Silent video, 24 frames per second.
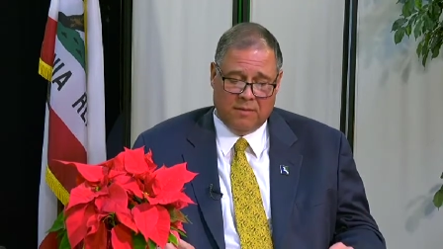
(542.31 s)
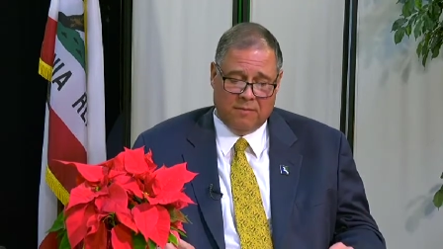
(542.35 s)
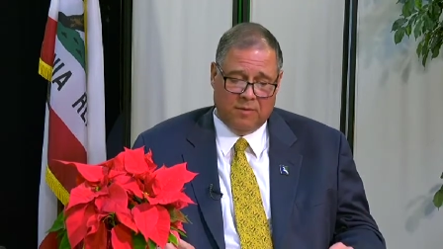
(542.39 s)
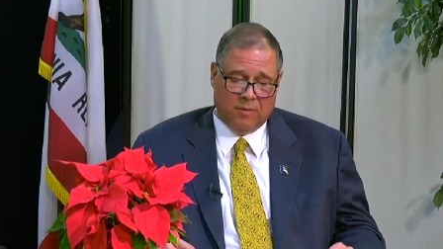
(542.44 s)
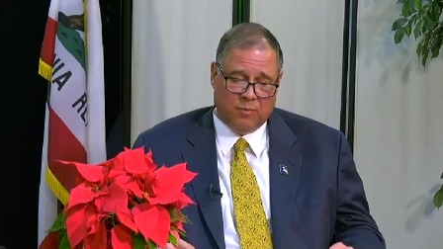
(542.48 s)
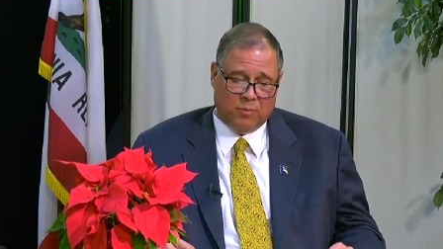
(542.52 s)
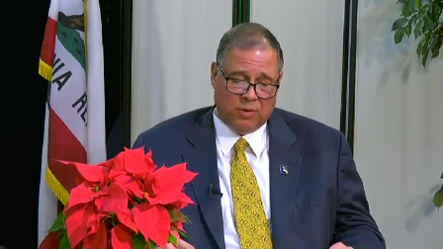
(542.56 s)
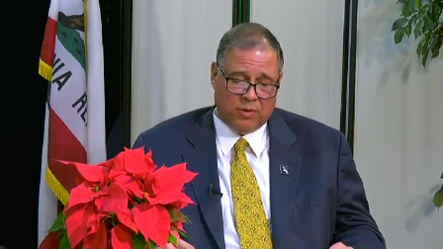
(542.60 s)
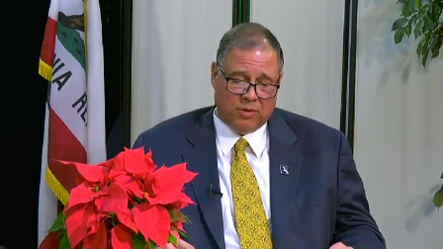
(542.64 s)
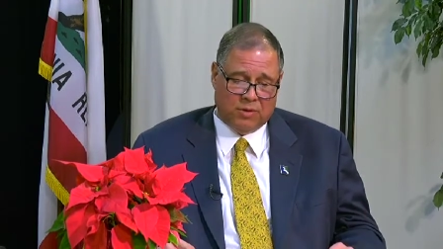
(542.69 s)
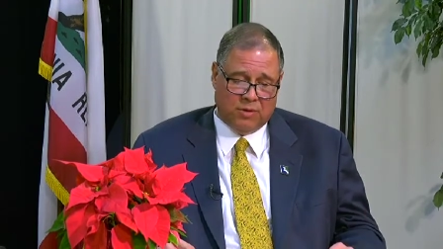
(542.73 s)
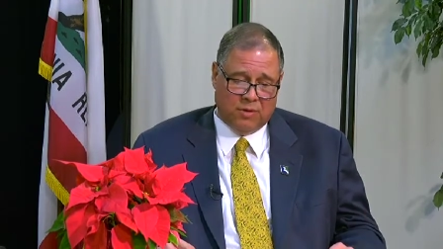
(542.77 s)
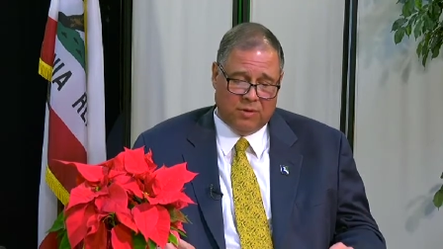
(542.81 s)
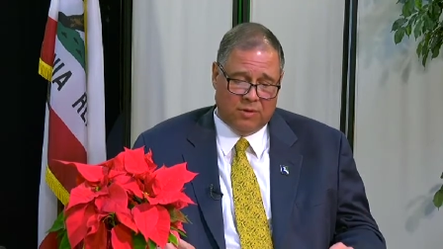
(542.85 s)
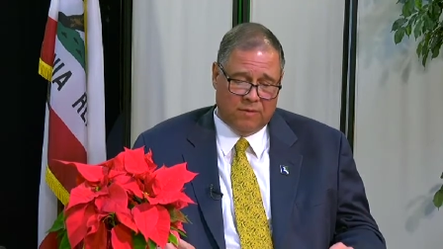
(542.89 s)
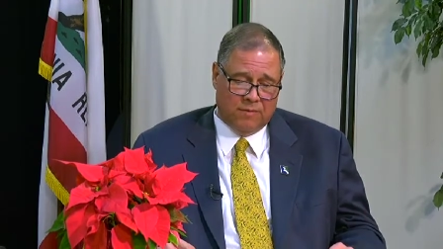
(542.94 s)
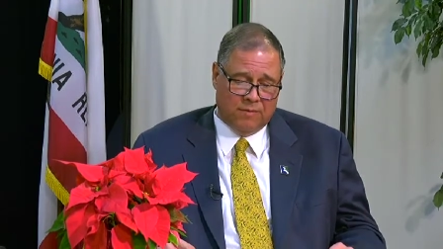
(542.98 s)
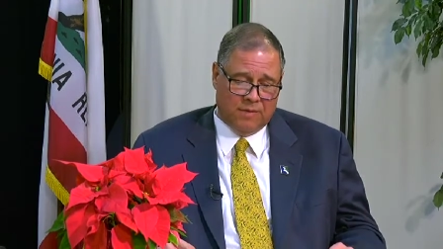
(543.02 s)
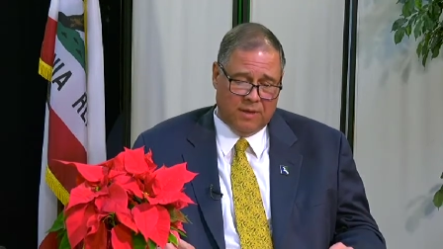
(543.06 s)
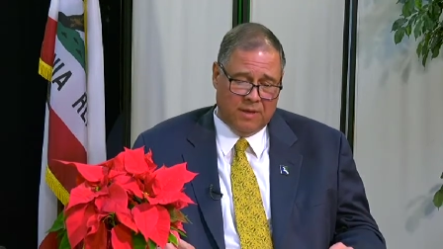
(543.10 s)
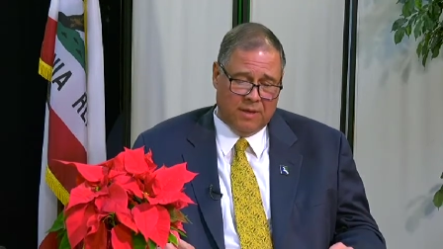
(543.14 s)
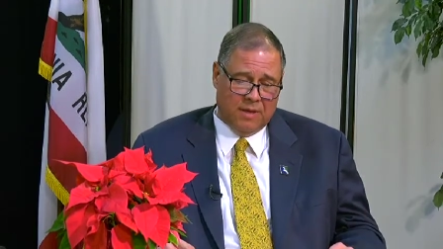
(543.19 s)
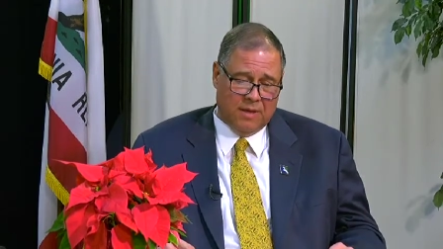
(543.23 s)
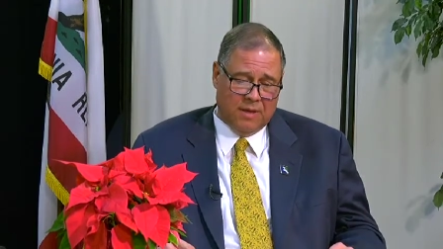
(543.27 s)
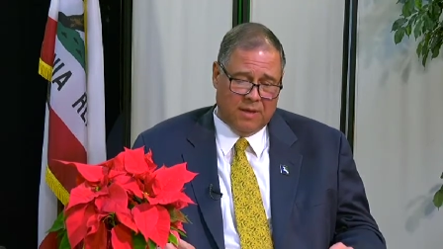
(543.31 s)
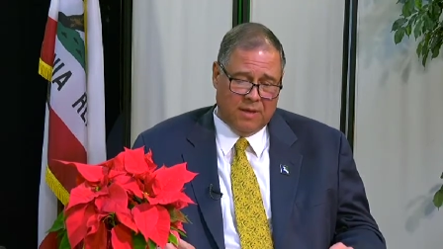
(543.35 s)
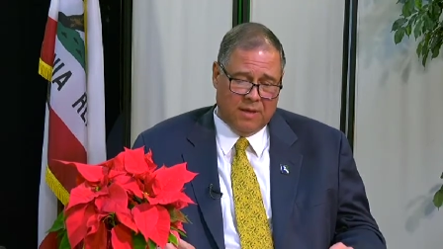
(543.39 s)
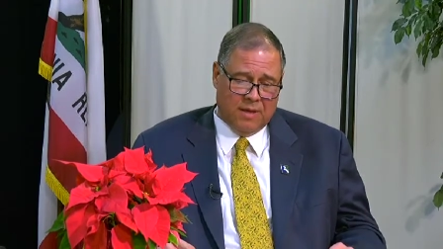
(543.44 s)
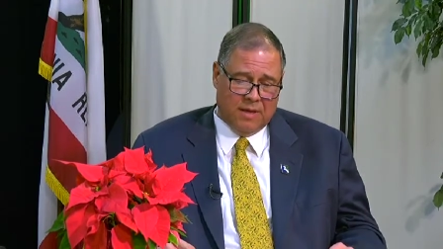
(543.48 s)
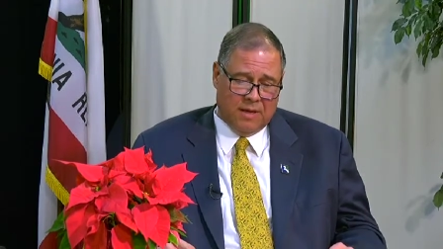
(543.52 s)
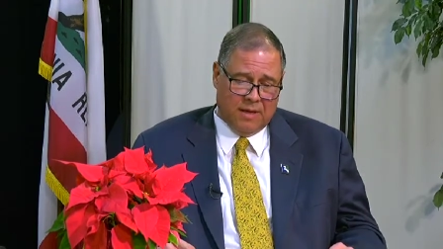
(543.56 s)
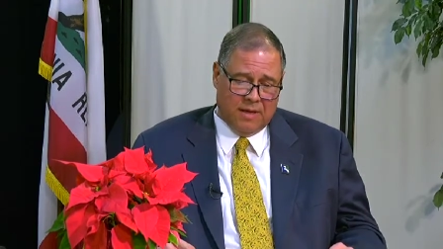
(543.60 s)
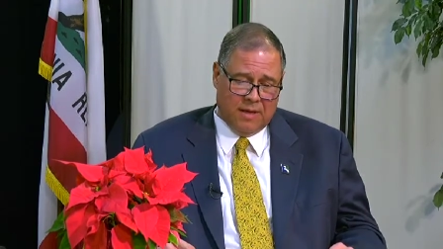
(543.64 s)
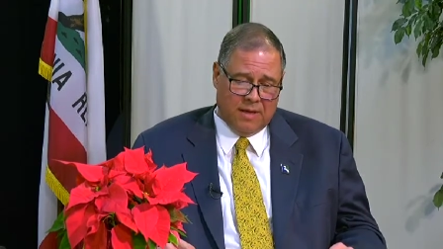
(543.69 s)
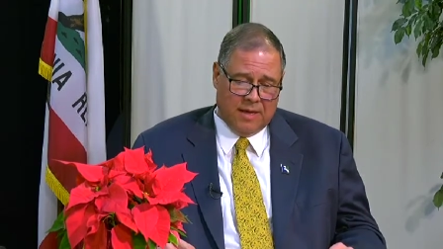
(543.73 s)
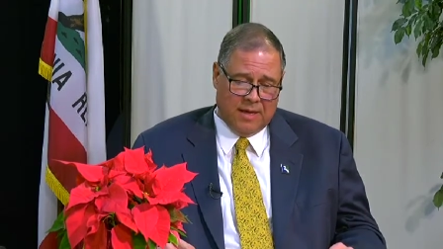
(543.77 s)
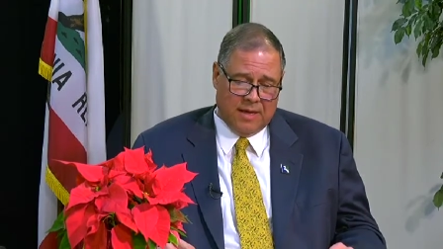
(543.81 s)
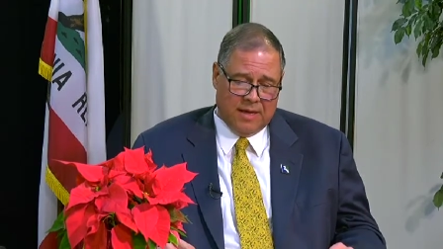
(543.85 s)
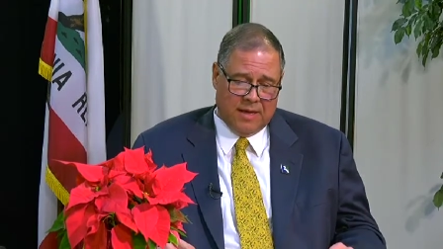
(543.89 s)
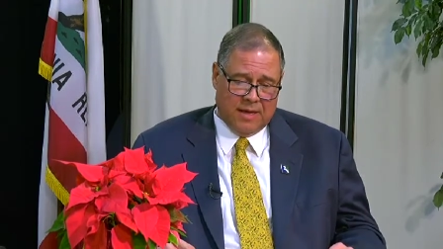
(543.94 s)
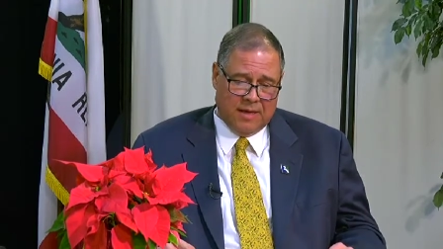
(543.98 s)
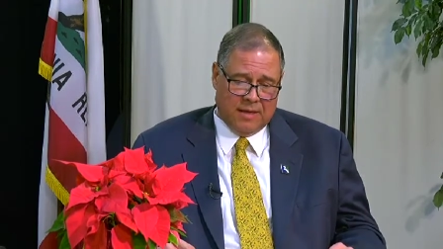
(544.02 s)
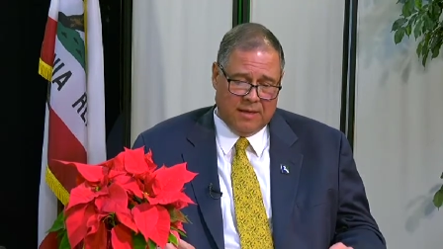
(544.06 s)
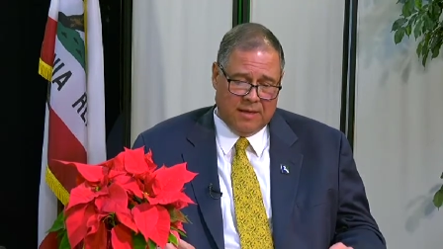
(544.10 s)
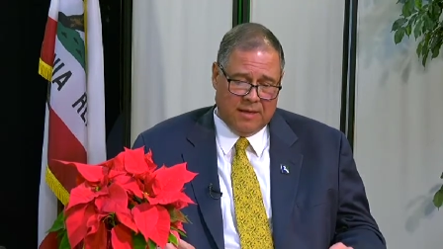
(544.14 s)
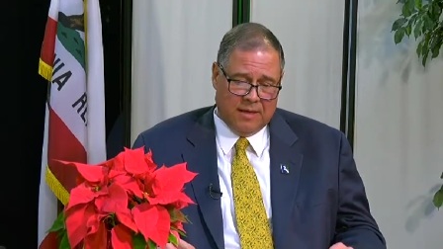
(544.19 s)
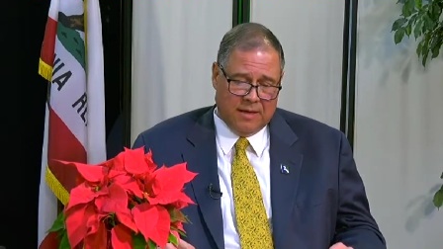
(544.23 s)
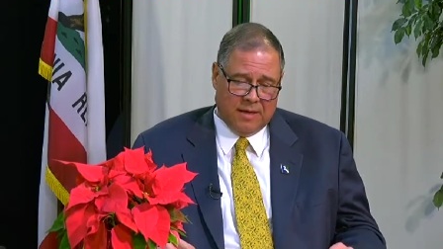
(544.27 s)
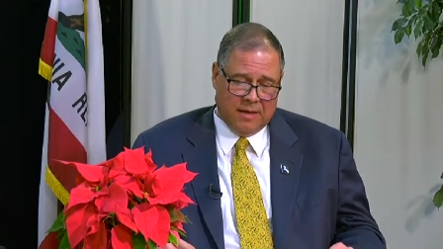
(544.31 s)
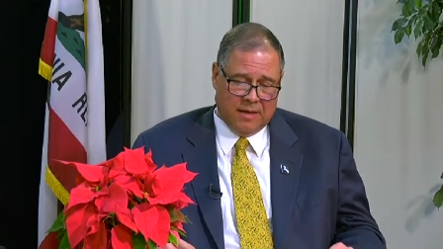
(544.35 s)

of the preserve, mm -hmm. and